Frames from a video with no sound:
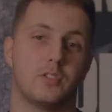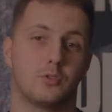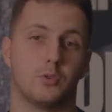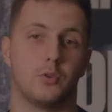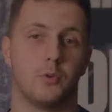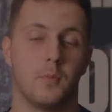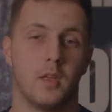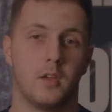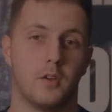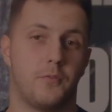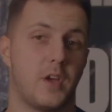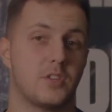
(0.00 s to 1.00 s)
into
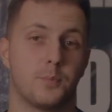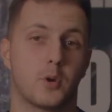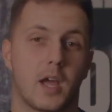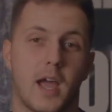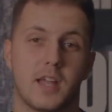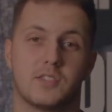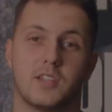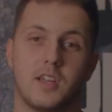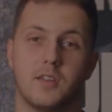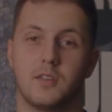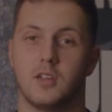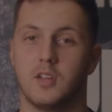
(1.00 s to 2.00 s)
Facebook ads
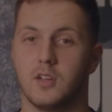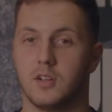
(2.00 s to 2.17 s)
and